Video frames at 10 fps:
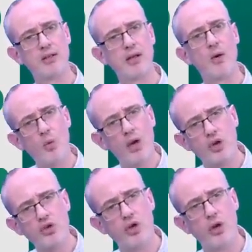A
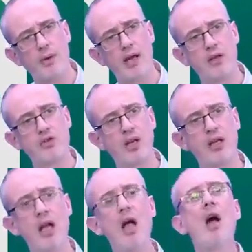workshop, actually.
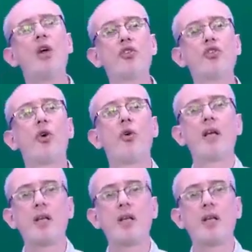During